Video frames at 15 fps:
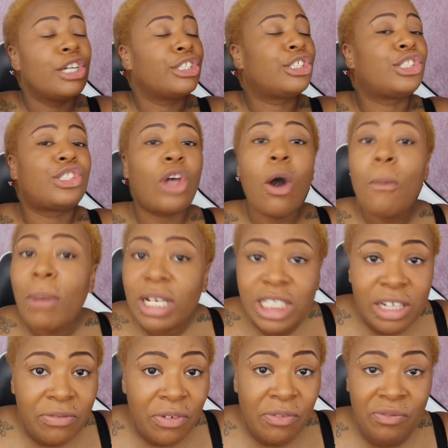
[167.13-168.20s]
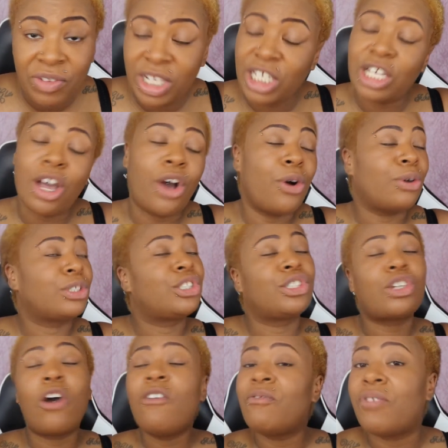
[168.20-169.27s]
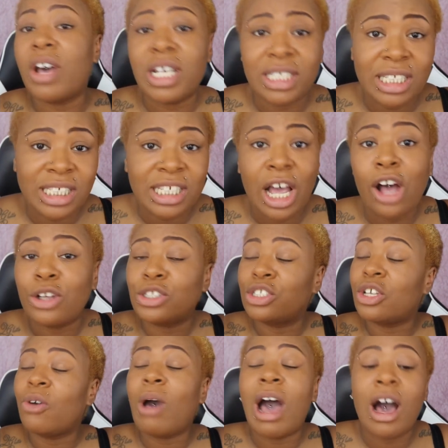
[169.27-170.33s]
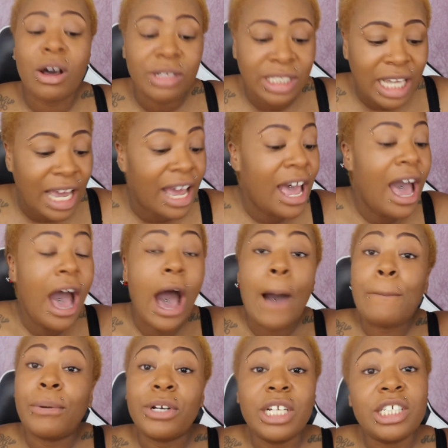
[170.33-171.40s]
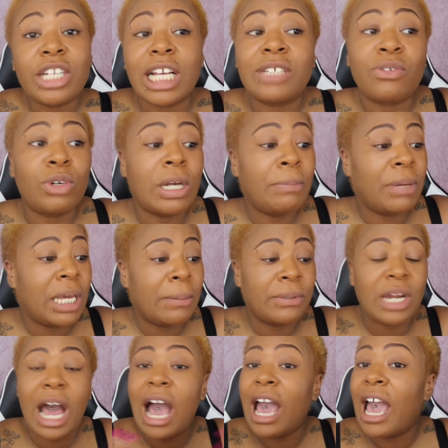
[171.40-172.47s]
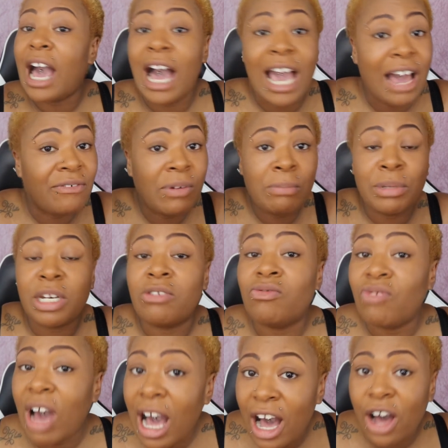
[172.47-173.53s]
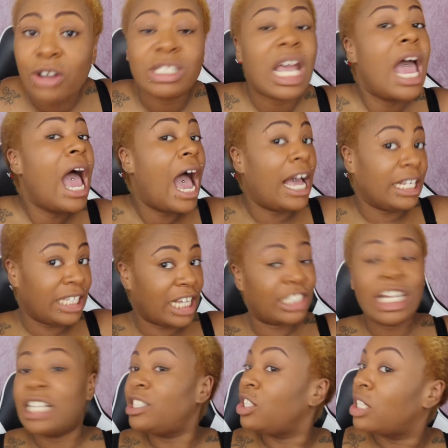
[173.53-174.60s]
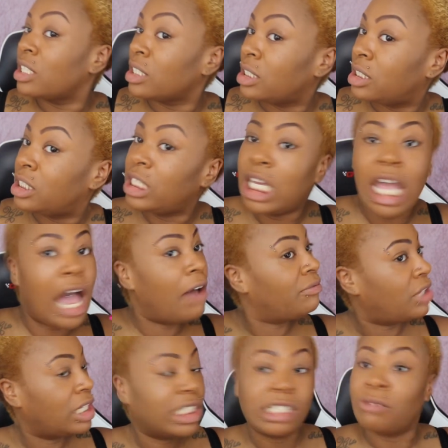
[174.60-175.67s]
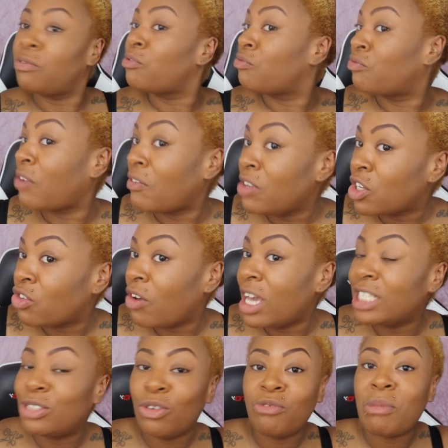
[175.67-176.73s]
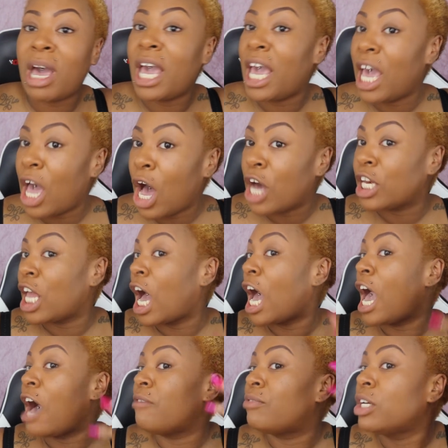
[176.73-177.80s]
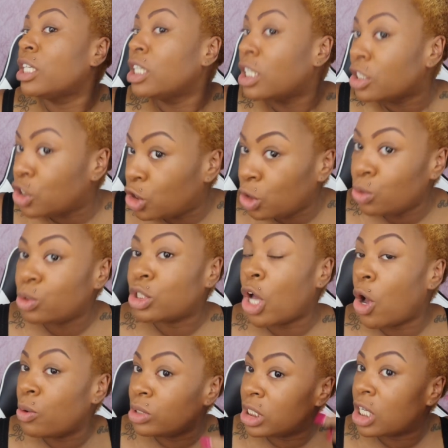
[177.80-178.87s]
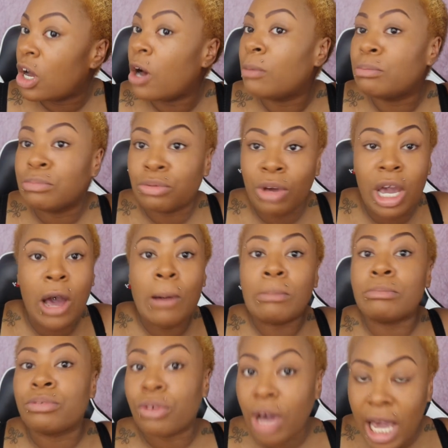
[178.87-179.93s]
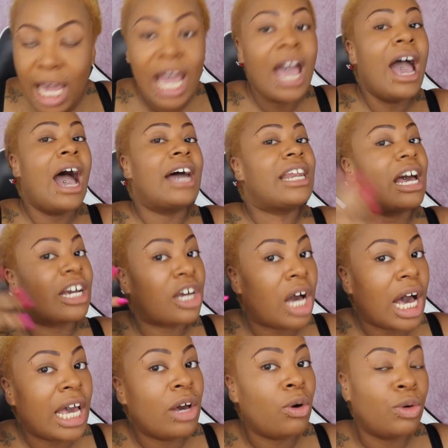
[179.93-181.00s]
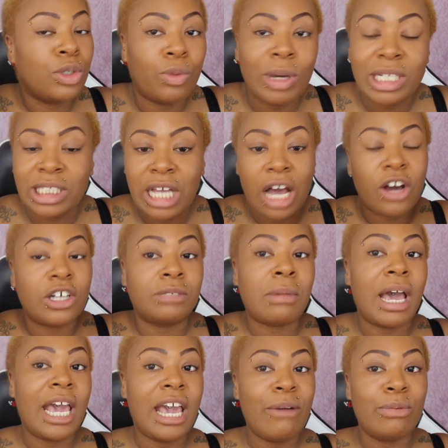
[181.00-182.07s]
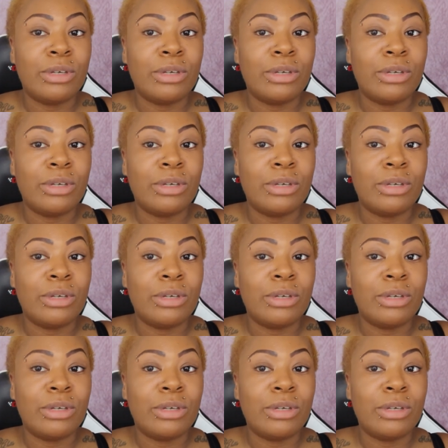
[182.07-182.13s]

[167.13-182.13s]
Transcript: so much different videos so versatile so out there i apologize to all the people that i i haven't been around and yes as you can see i've done something very crazy with my hair honey i have two toned it ombre ombre and i cut it all the way down because my hair